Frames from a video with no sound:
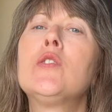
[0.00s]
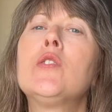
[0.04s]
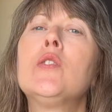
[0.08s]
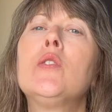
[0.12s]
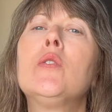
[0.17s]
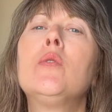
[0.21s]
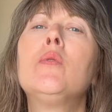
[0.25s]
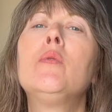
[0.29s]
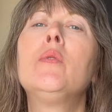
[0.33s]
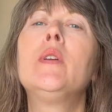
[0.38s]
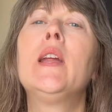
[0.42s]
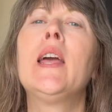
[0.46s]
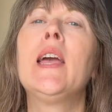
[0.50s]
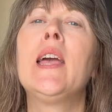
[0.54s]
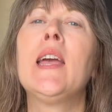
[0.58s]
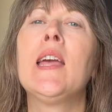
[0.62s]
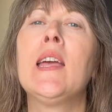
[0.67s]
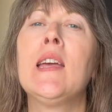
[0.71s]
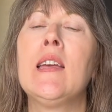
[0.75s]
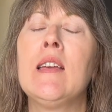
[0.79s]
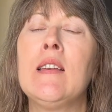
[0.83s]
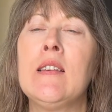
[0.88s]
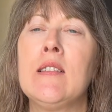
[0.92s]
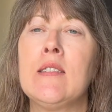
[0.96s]
2
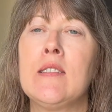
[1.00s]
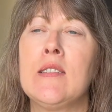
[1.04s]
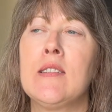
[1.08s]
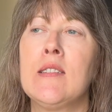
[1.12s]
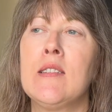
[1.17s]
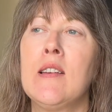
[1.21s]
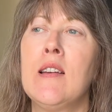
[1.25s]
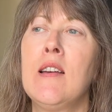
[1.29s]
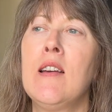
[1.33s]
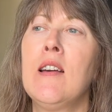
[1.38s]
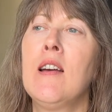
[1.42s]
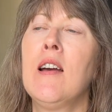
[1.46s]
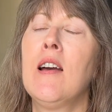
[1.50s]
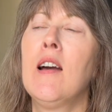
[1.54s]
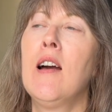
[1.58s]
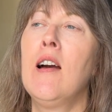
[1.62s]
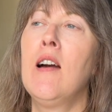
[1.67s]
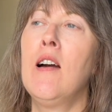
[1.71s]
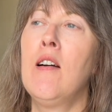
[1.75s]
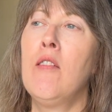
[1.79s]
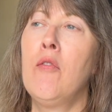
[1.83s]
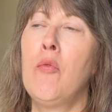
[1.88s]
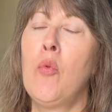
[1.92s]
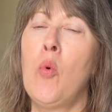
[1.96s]
days
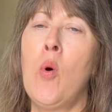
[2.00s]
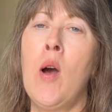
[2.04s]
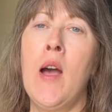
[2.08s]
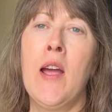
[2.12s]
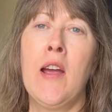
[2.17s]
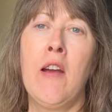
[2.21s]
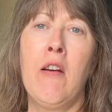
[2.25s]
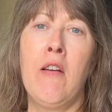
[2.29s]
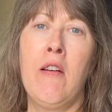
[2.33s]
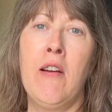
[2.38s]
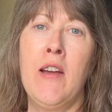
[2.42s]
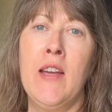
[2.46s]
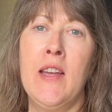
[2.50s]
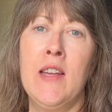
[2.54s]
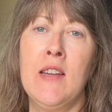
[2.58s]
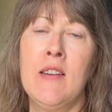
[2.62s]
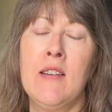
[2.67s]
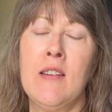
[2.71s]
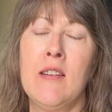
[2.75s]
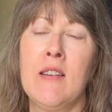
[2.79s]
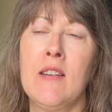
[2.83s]
of wiring,